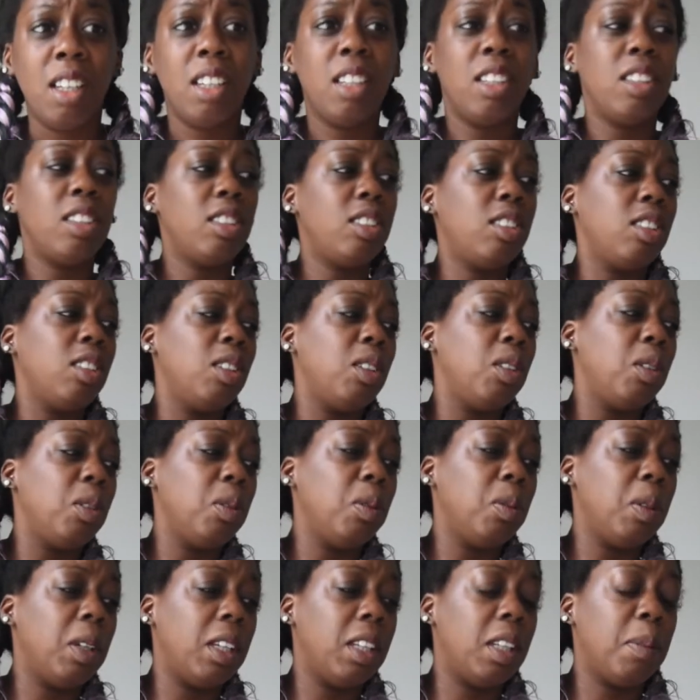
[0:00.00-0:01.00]

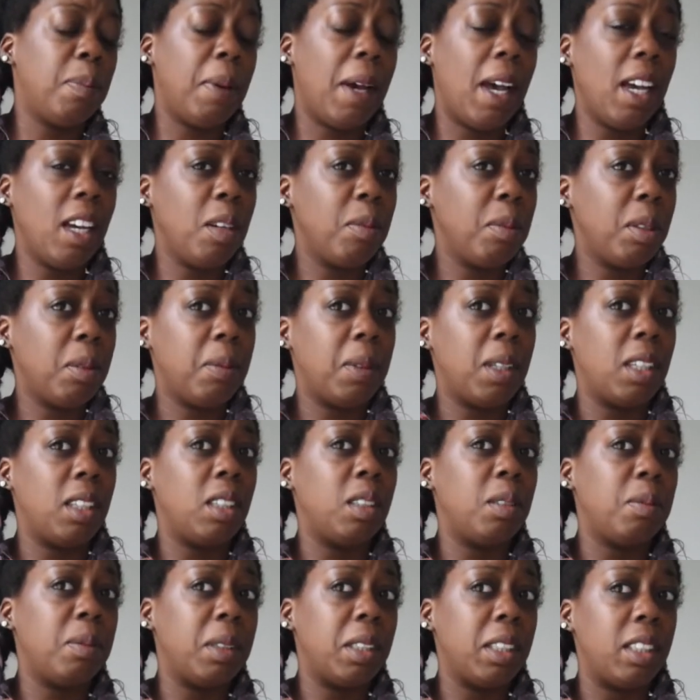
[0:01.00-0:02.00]
so in the back of my mind,
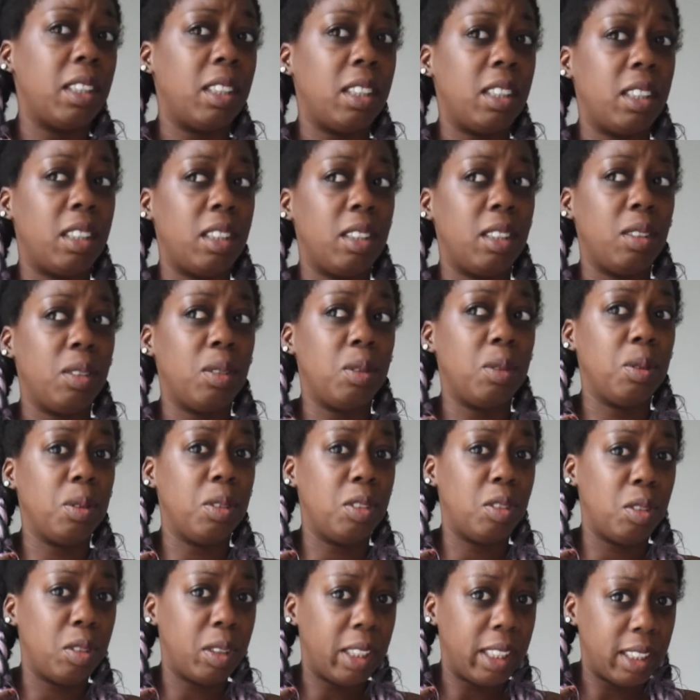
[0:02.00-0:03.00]
I'm like, would
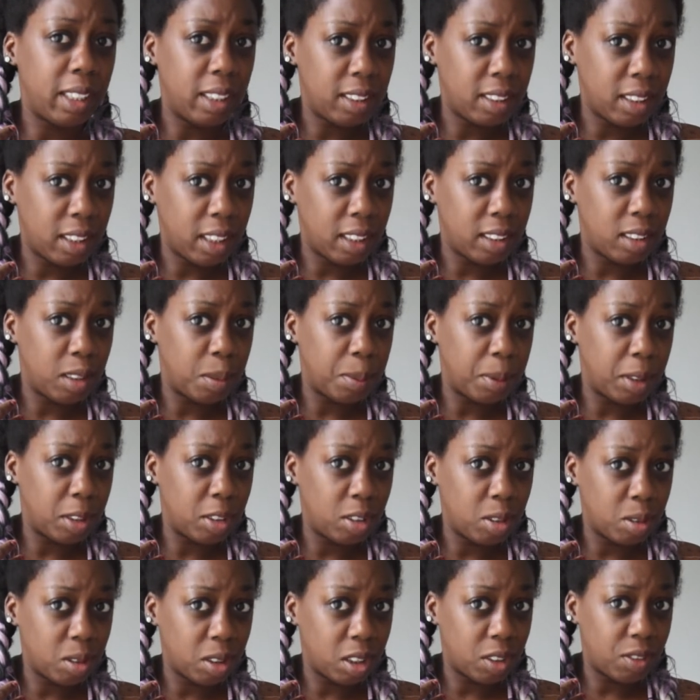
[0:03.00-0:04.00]
you like these hands to punch
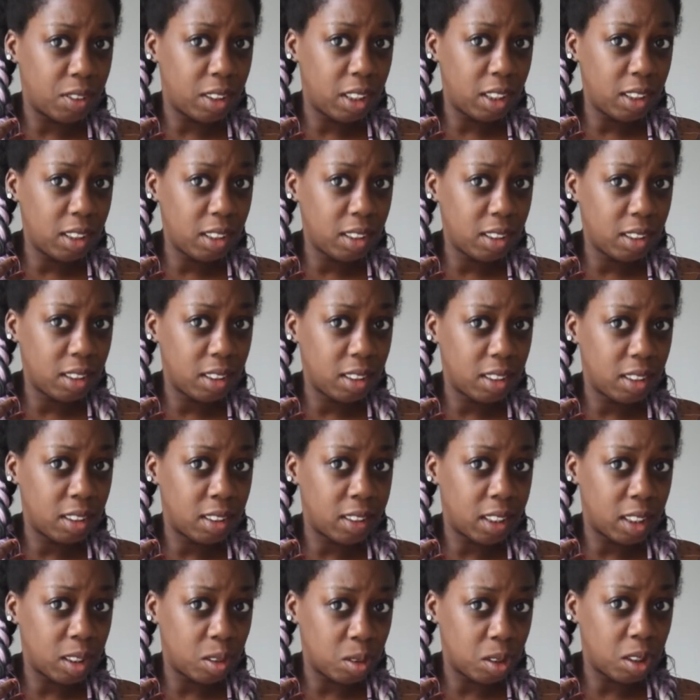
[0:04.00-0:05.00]
you in the face? Because
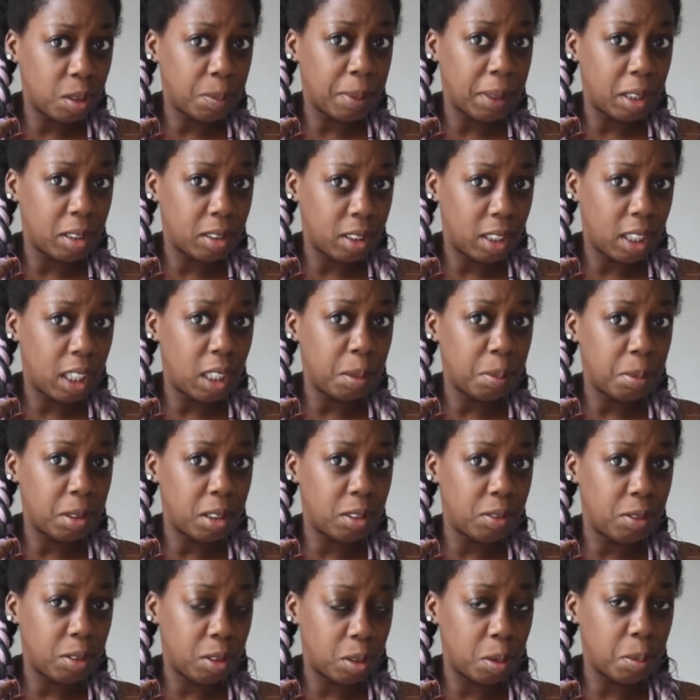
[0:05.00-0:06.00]
that's what's about to happen
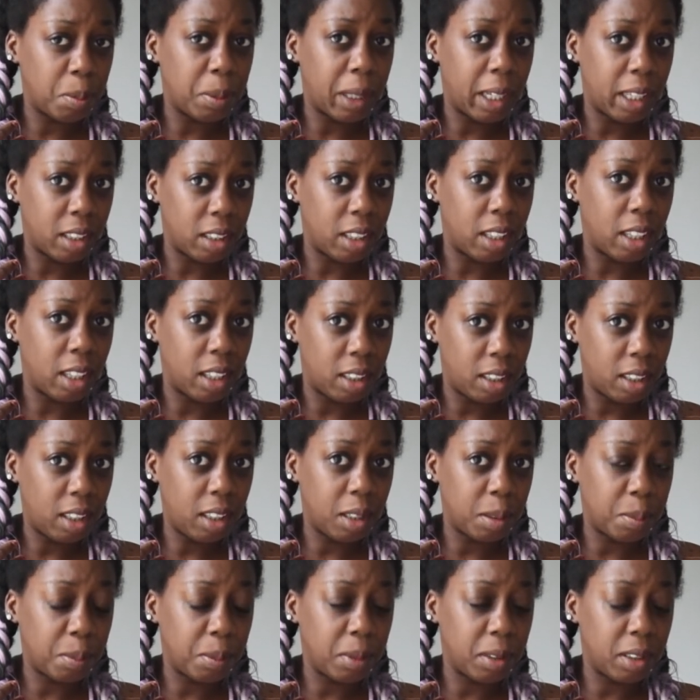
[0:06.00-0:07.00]
if you don't back the hell
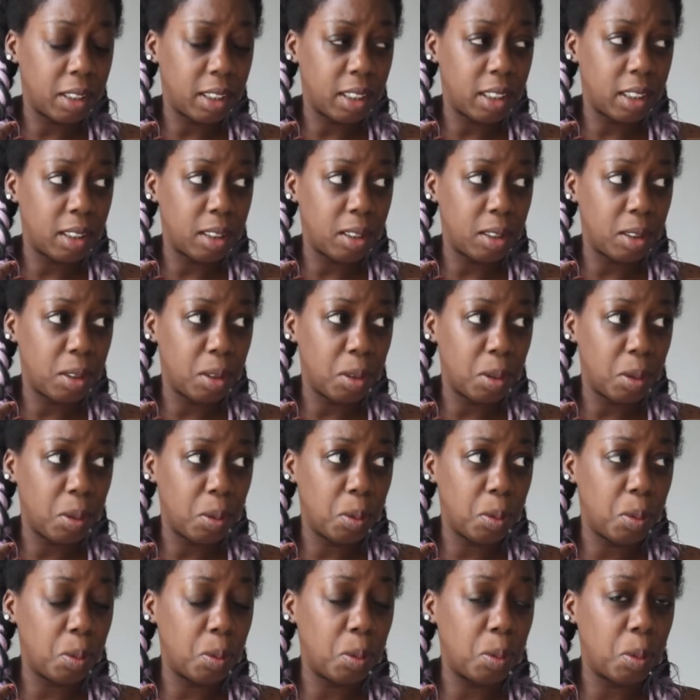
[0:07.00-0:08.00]
up. Like,
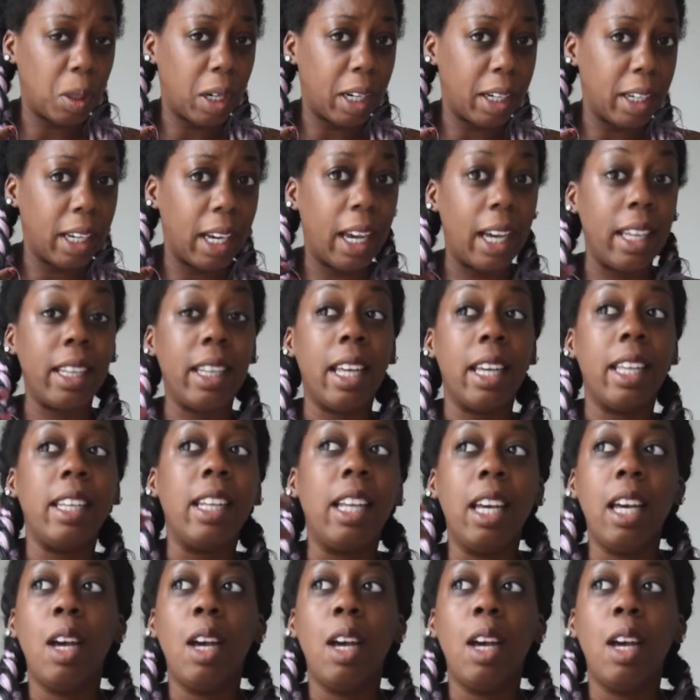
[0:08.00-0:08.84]
what? And then